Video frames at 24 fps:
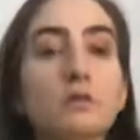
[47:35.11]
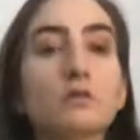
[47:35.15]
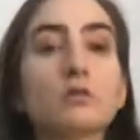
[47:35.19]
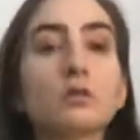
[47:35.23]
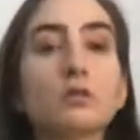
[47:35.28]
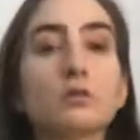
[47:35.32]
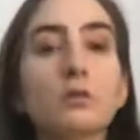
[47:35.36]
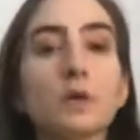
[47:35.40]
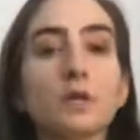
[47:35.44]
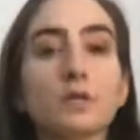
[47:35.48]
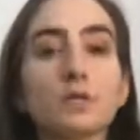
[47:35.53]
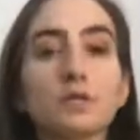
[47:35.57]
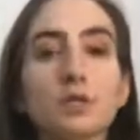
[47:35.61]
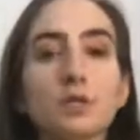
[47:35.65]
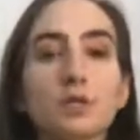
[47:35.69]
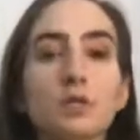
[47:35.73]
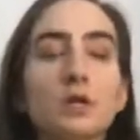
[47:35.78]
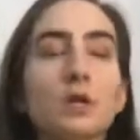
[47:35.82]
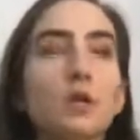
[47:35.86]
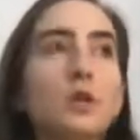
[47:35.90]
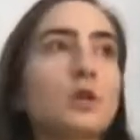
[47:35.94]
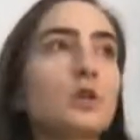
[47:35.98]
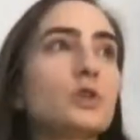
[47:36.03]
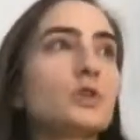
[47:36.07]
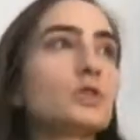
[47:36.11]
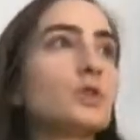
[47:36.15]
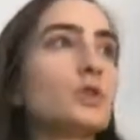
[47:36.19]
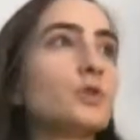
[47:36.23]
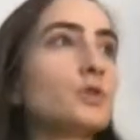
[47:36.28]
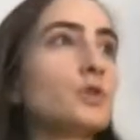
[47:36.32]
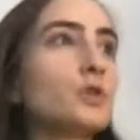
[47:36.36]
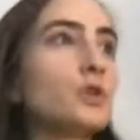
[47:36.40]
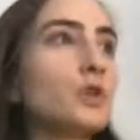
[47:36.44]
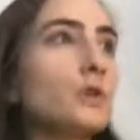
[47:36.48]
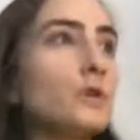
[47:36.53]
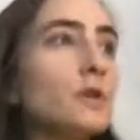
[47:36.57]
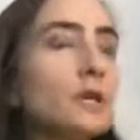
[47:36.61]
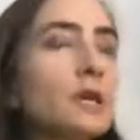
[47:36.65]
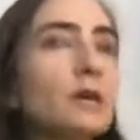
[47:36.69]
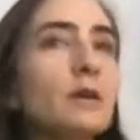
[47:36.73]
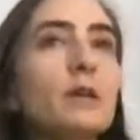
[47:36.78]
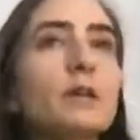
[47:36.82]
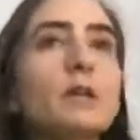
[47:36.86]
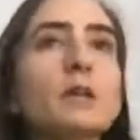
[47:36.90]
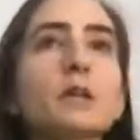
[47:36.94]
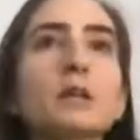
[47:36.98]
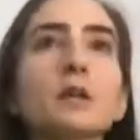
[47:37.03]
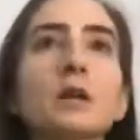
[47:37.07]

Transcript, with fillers: Good question. So urinary